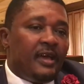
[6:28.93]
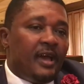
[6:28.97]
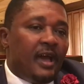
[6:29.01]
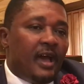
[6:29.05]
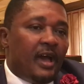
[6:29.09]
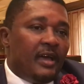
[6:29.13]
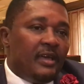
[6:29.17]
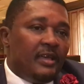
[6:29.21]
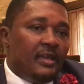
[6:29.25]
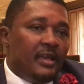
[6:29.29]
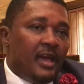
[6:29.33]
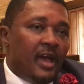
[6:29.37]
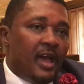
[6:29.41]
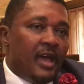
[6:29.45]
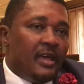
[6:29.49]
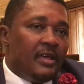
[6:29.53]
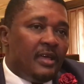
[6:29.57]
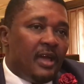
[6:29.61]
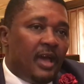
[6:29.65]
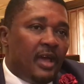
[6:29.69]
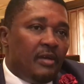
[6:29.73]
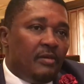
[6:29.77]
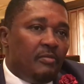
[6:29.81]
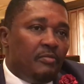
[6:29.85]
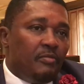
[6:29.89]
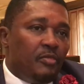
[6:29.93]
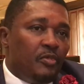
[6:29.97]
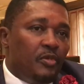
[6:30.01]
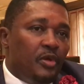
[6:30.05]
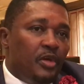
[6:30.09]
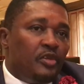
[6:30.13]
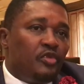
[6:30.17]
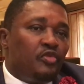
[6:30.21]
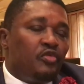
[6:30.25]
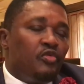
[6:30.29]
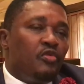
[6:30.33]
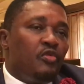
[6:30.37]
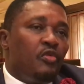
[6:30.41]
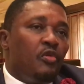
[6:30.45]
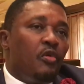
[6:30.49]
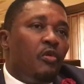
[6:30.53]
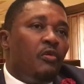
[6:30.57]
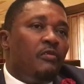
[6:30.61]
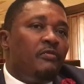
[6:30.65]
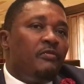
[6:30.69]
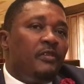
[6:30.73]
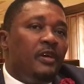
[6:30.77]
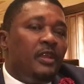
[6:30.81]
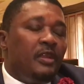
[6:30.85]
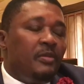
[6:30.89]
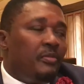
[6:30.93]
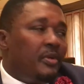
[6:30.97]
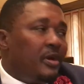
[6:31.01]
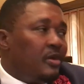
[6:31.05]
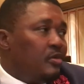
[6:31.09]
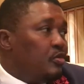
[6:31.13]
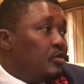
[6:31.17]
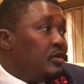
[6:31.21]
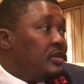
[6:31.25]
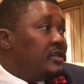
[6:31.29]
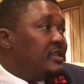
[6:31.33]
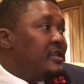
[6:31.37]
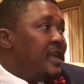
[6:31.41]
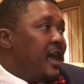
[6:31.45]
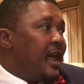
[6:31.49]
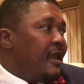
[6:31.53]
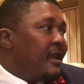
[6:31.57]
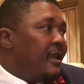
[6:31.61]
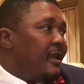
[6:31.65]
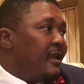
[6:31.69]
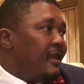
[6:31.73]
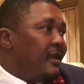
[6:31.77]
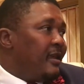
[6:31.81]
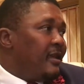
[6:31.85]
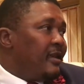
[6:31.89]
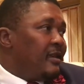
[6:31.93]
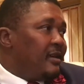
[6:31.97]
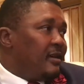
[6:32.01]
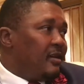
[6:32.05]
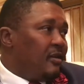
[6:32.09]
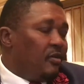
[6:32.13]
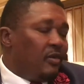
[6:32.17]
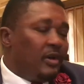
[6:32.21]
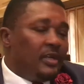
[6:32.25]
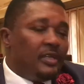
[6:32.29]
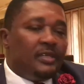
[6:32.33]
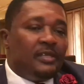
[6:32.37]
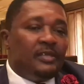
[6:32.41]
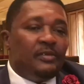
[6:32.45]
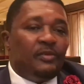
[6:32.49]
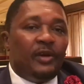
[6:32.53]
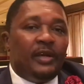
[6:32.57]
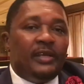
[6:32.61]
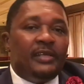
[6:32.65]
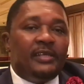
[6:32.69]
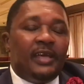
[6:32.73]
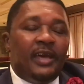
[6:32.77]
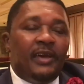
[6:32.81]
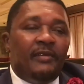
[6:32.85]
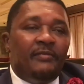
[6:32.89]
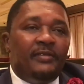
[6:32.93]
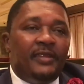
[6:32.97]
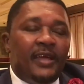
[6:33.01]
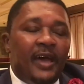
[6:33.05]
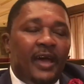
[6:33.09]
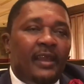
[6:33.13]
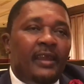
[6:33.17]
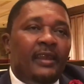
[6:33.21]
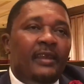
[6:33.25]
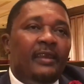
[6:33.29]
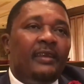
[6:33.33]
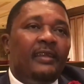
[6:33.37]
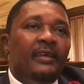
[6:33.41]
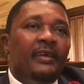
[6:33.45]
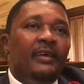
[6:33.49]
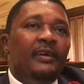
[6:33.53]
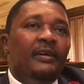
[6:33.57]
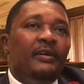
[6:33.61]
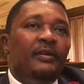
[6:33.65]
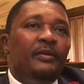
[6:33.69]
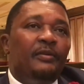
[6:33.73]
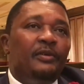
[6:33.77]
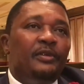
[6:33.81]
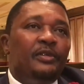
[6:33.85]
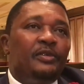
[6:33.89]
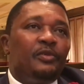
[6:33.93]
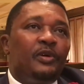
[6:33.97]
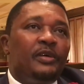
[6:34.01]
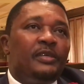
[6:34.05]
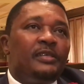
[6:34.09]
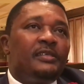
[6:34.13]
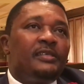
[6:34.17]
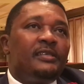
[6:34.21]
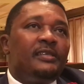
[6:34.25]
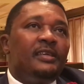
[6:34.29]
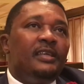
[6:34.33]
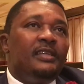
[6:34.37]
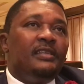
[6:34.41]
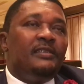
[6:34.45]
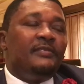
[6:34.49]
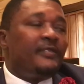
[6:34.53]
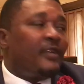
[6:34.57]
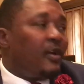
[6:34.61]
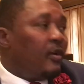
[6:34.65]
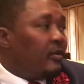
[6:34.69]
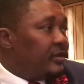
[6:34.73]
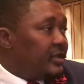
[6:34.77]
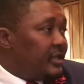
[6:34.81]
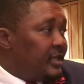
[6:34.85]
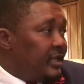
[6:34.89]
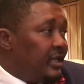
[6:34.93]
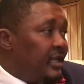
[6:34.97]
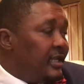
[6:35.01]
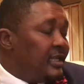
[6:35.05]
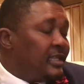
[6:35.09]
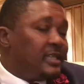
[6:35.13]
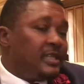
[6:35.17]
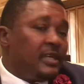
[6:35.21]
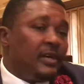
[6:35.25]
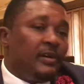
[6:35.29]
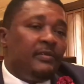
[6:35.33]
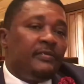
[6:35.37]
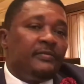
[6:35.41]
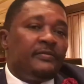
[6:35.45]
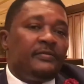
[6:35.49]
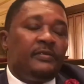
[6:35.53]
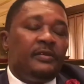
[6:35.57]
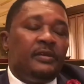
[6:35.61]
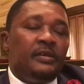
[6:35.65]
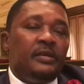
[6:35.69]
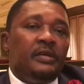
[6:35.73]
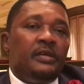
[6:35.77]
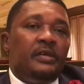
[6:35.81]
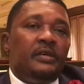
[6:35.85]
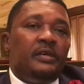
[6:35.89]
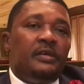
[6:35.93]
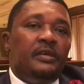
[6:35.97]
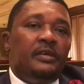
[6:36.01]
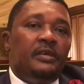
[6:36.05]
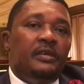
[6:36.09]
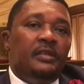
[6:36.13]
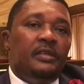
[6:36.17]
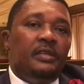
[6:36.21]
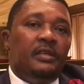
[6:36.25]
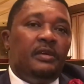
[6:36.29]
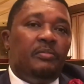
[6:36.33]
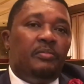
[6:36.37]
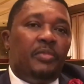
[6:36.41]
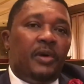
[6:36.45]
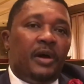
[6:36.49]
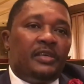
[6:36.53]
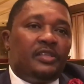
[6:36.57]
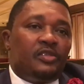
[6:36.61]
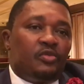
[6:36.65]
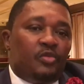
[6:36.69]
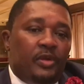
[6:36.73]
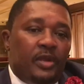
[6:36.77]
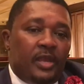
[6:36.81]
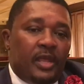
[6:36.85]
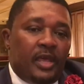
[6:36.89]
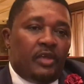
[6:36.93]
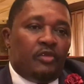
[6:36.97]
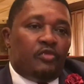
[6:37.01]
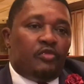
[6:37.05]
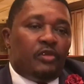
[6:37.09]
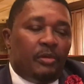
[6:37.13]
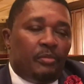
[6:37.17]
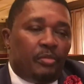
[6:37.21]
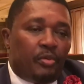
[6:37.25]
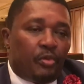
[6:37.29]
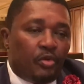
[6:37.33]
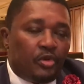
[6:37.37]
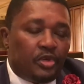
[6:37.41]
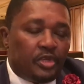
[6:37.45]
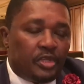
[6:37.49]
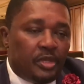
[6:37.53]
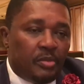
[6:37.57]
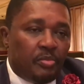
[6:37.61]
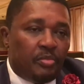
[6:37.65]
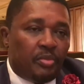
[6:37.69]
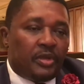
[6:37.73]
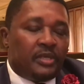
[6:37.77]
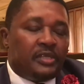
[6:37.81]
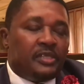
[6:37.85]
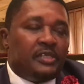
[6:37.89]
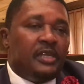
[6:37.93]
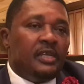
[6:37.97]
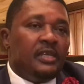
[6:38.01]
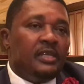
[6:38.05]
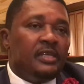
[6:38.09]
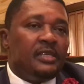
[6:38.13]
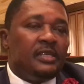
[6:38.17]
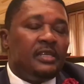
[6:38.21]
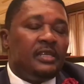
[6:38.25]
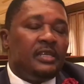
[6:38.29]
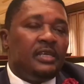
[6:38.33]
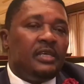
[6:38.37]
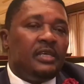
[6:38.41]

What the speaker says: I'm yet to know of anybody who has done what I've done, which was a difficulty in itself in the past when I had to approach the president